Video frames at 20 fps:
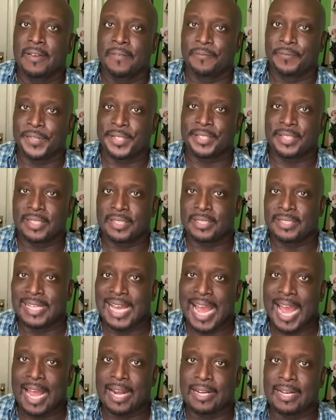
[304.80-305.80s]
fixes
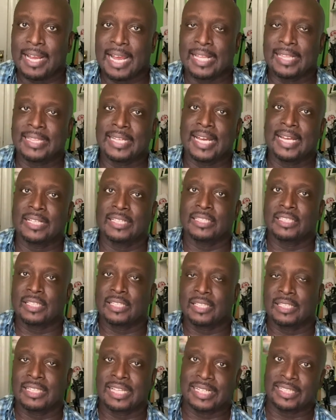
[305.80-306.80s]
that, and
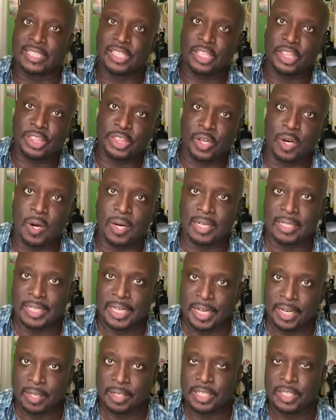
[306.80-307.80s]
then like the third
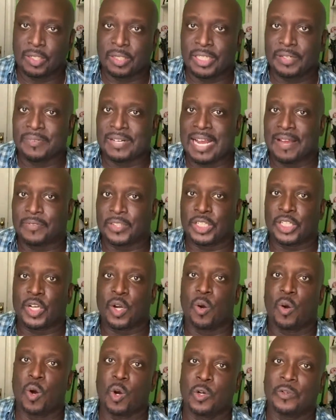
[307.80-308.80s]
layer, you don't even have to
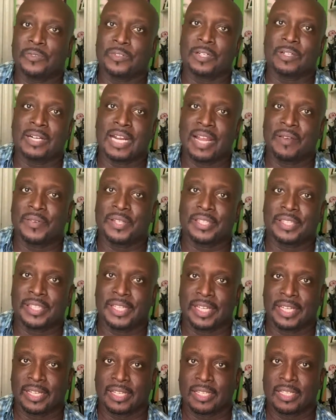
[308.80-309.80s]
go over
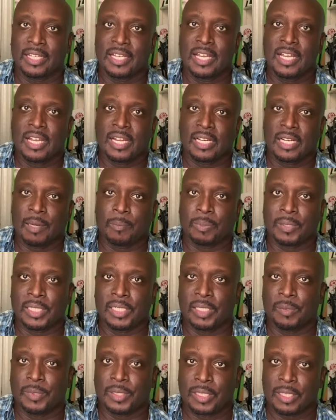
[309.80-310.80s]
everything
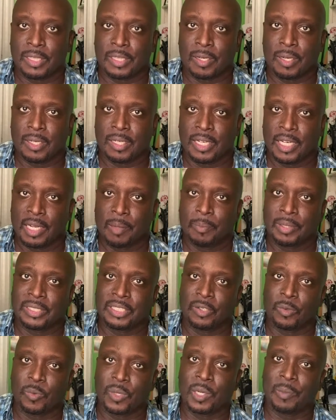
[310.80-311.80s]
completely with the third layer, but
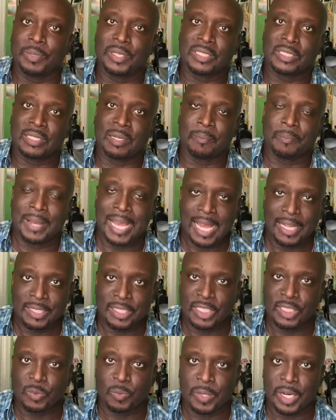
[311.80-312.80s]
there will be some
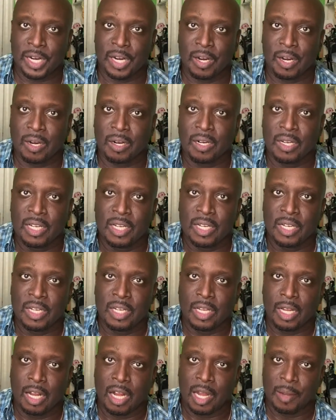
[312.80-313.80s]
patches where
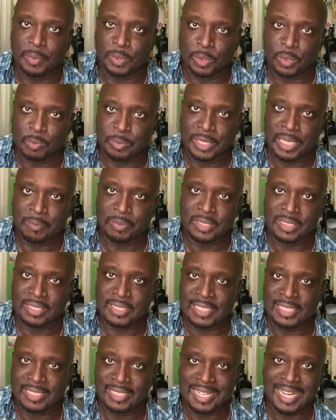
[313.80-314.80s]
you'll be able to
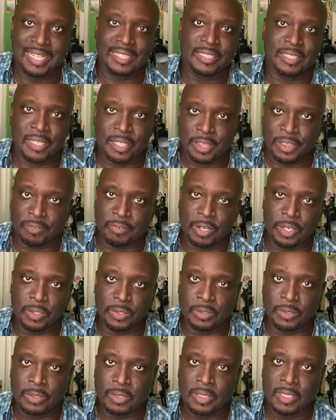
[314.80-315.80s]
see light through,